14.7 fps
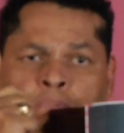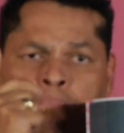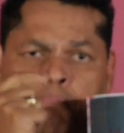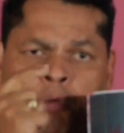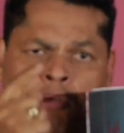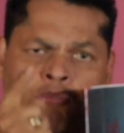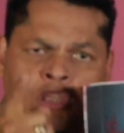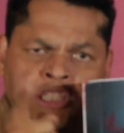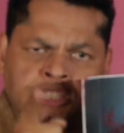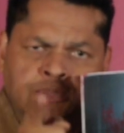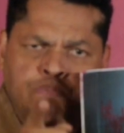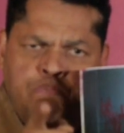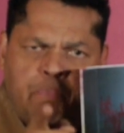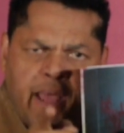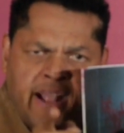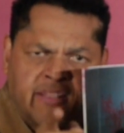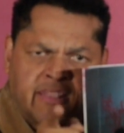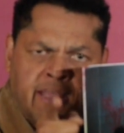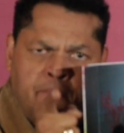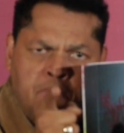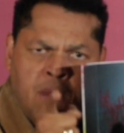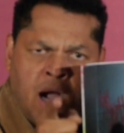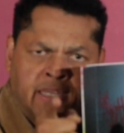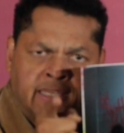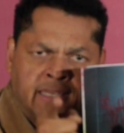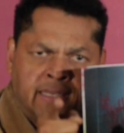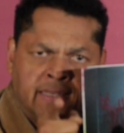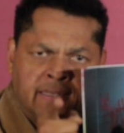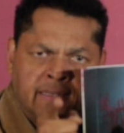But respect the
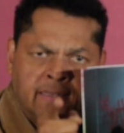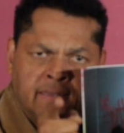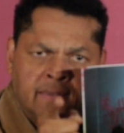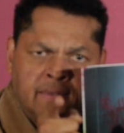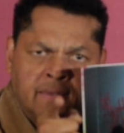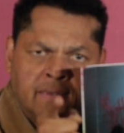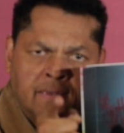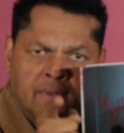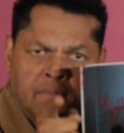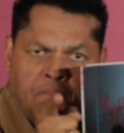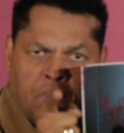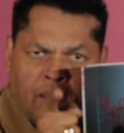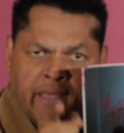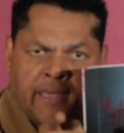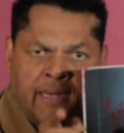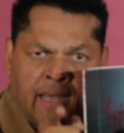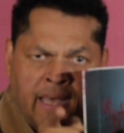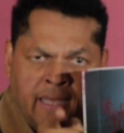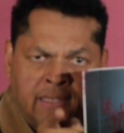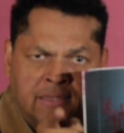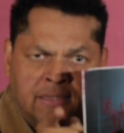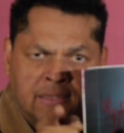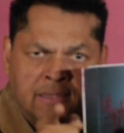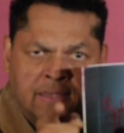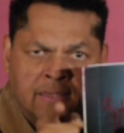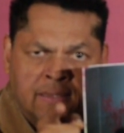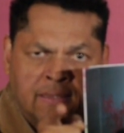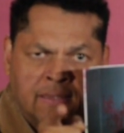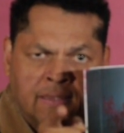monkey. Play nice.
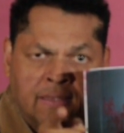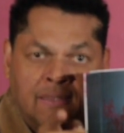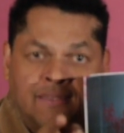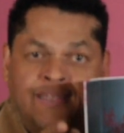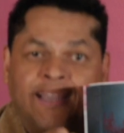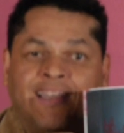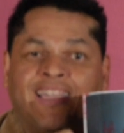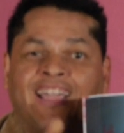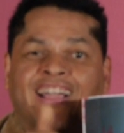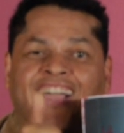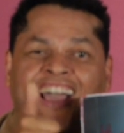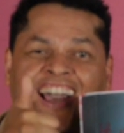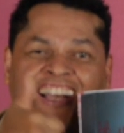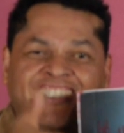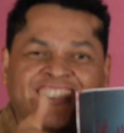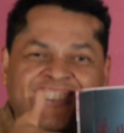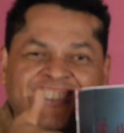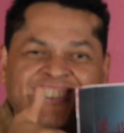Take care, guys.